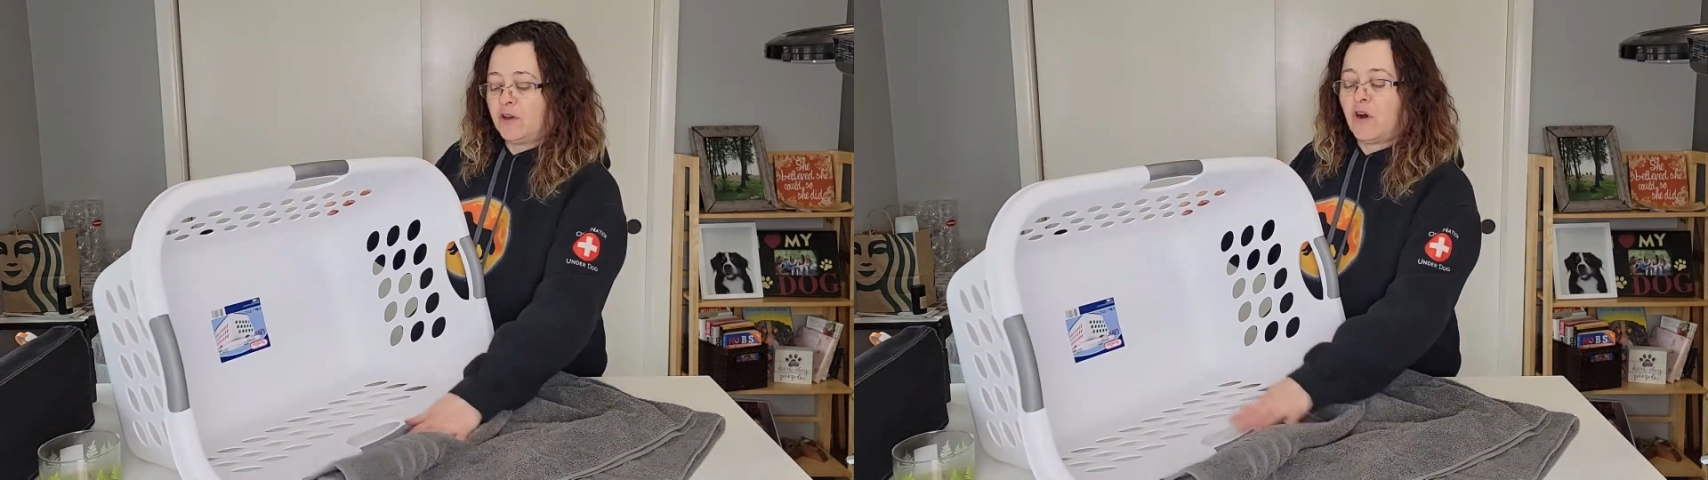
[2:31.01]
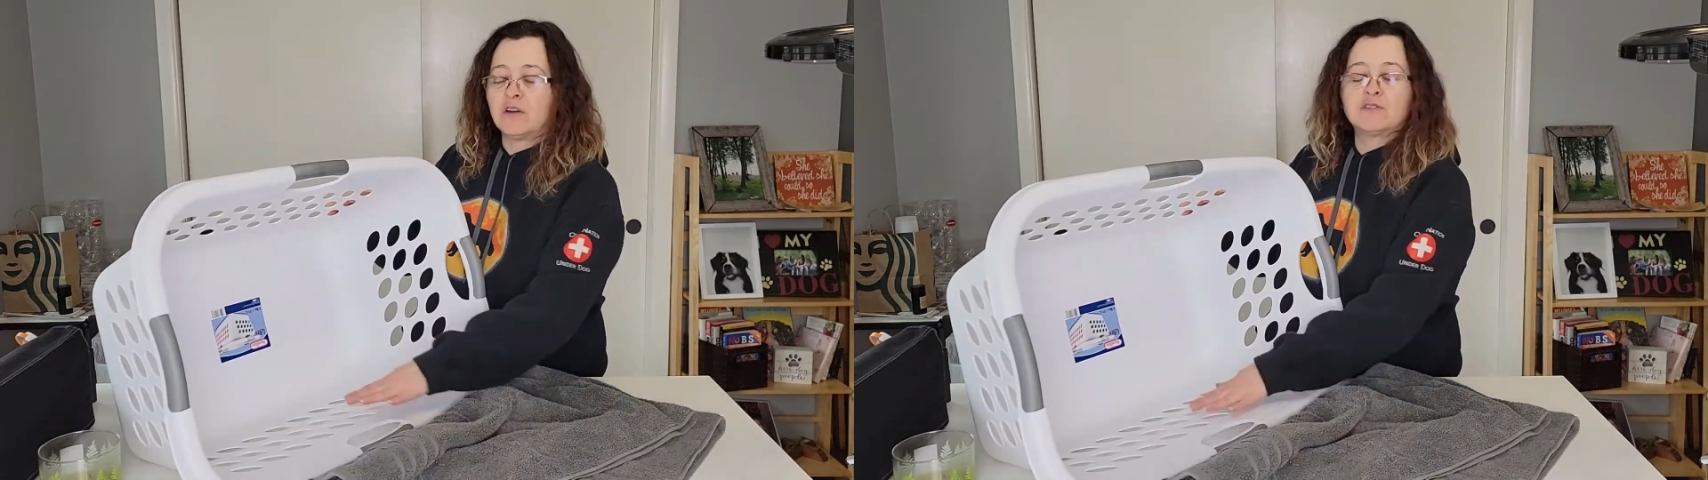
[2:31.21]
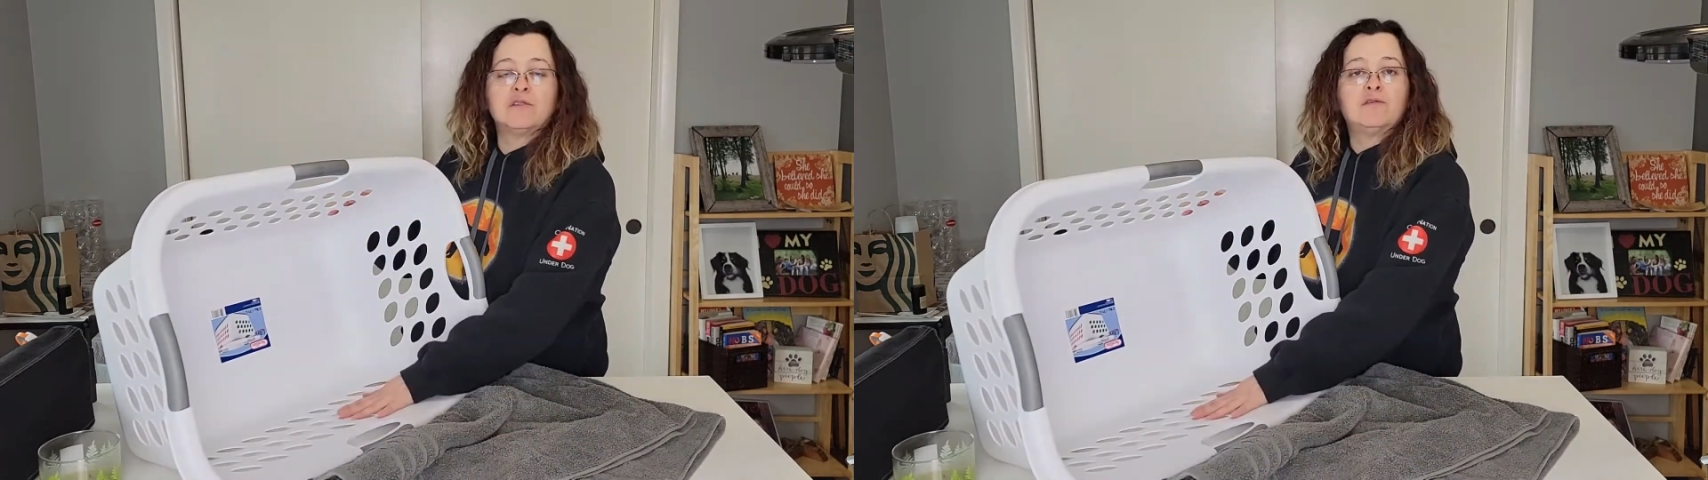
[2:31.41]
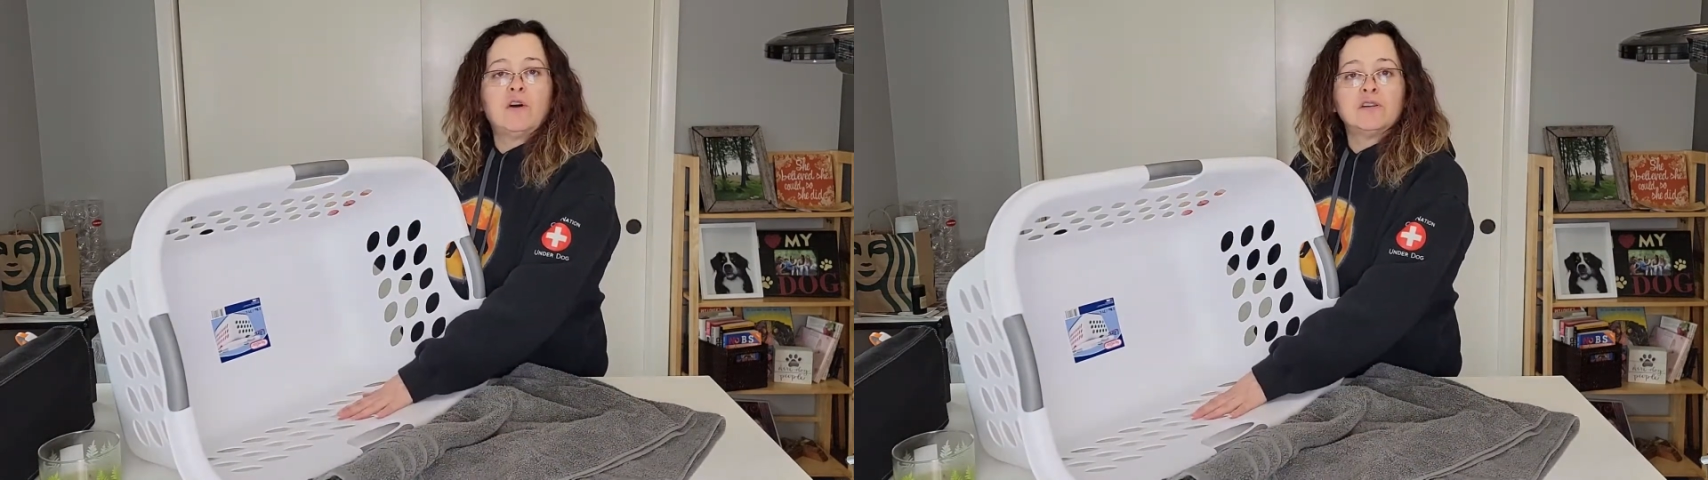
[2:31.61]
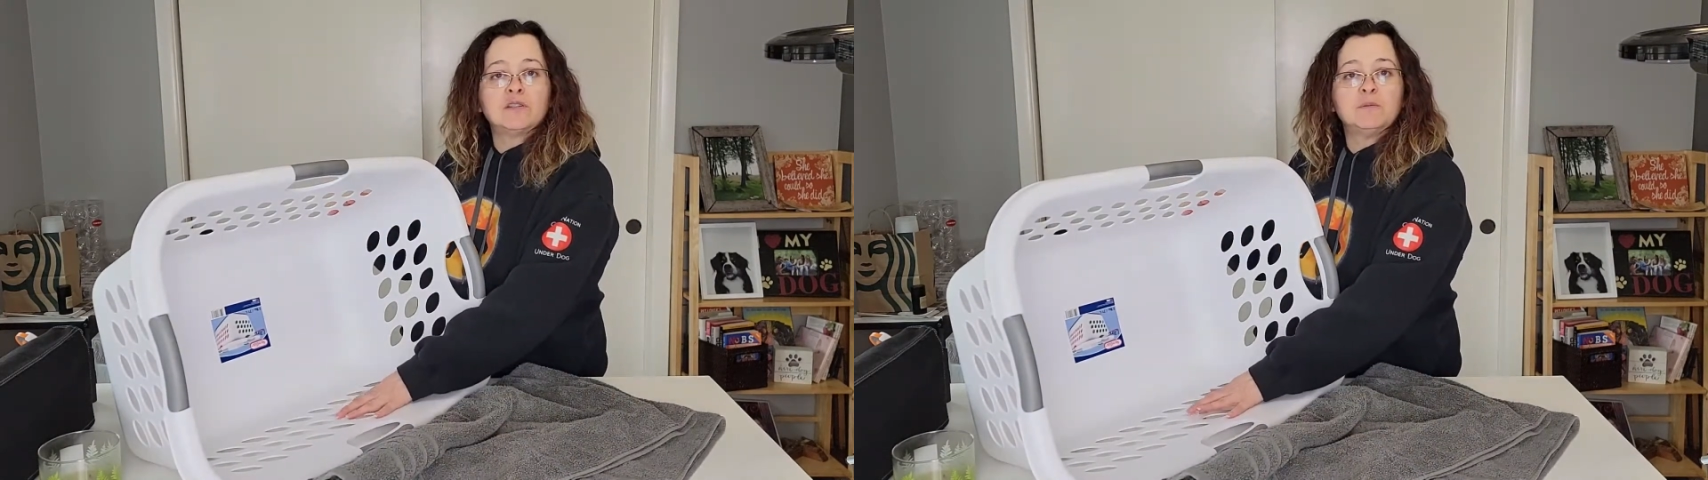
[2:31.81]
also
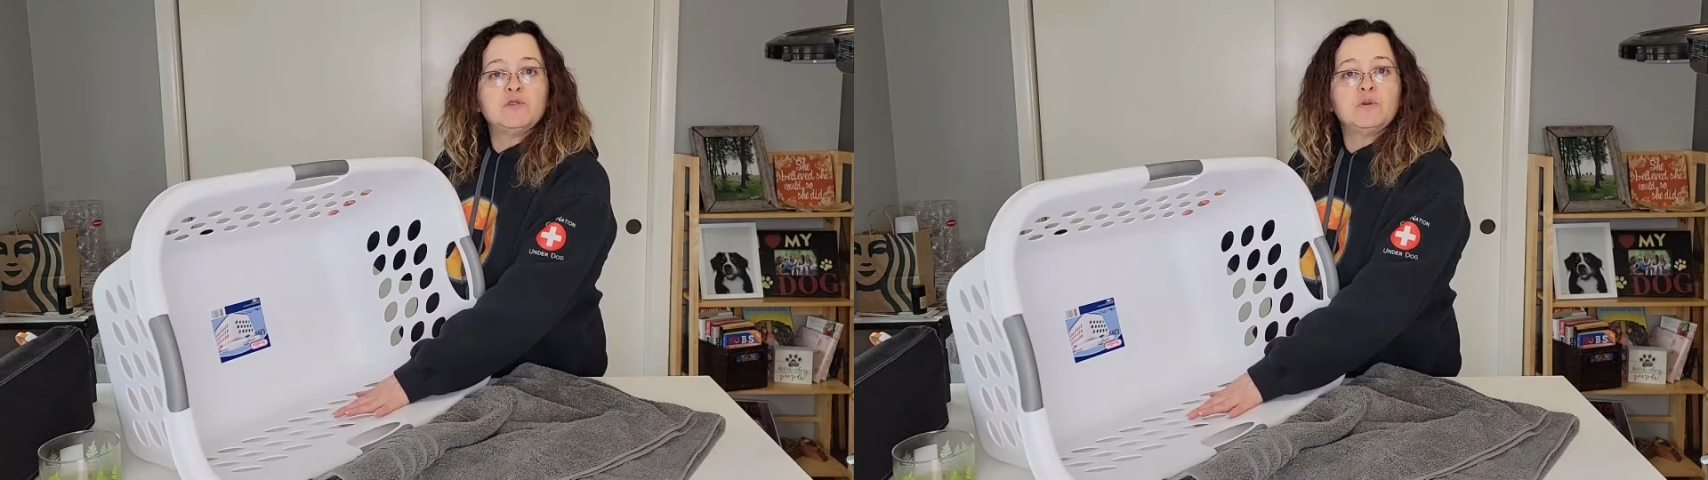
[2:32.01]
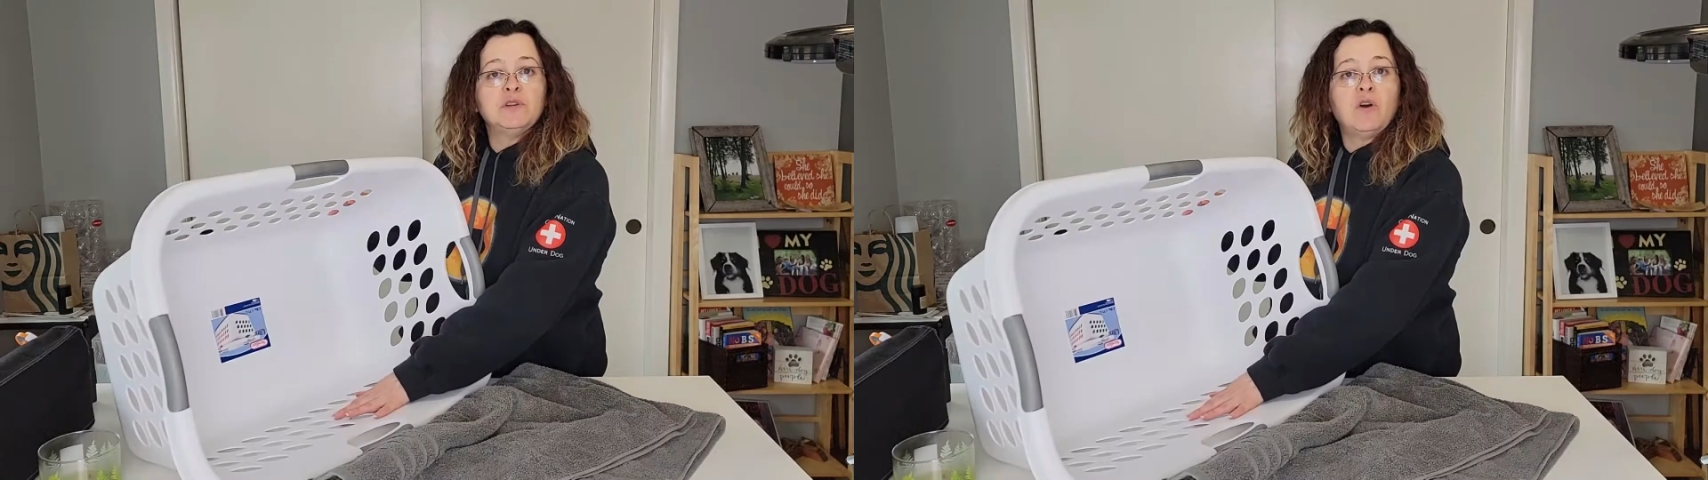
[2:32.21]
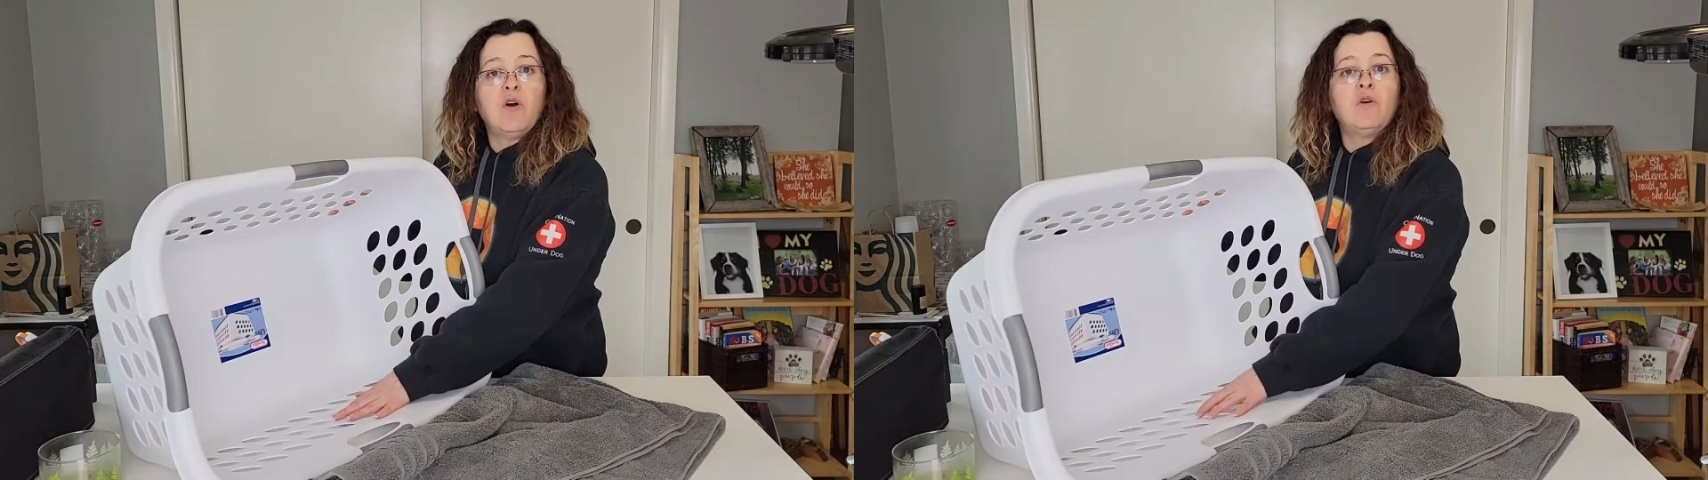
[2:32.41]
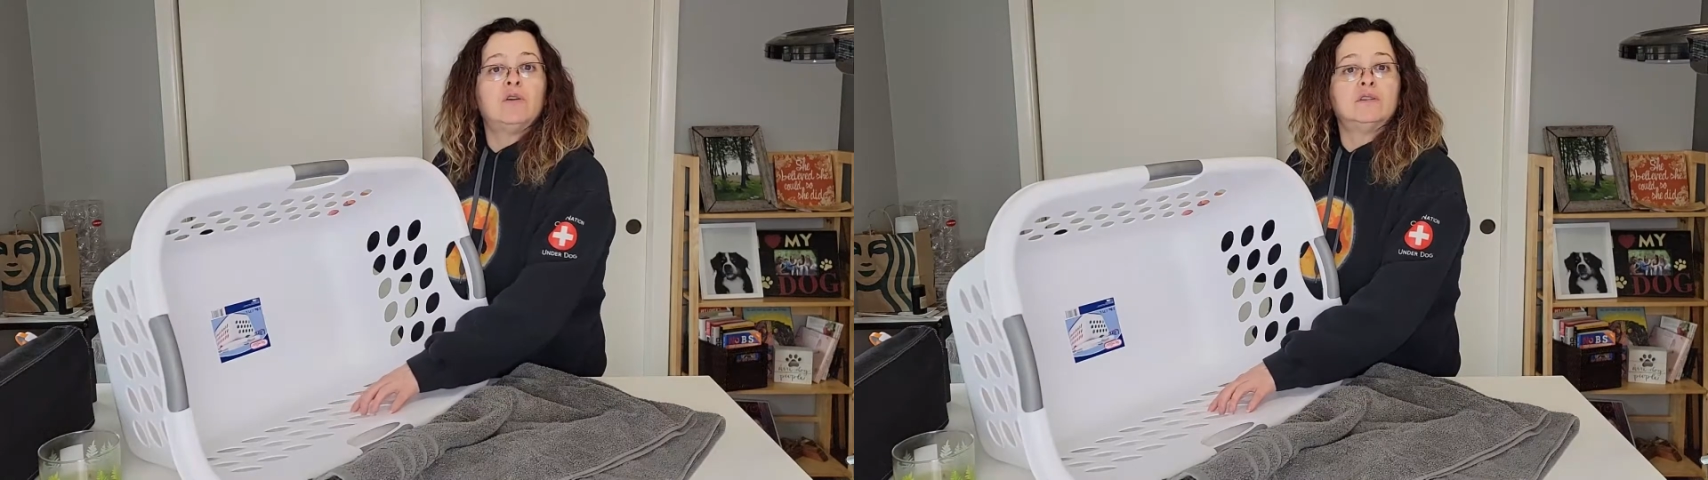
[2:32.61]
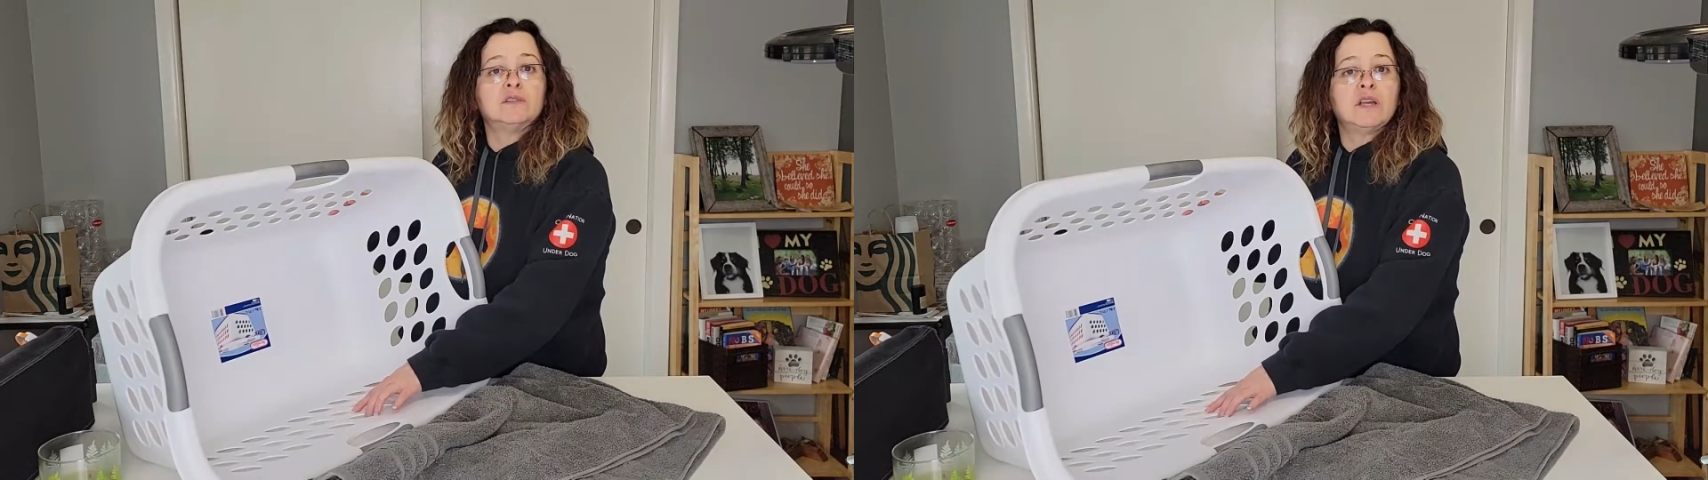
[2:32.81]
falls in between the
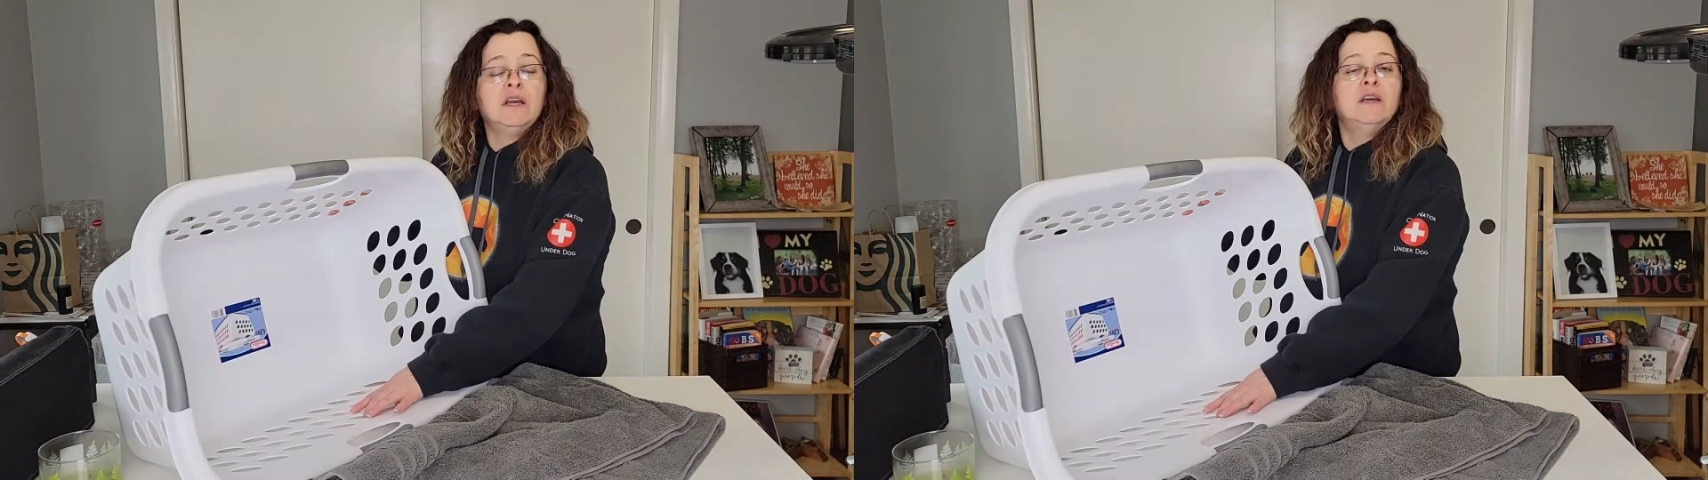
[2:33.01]
holes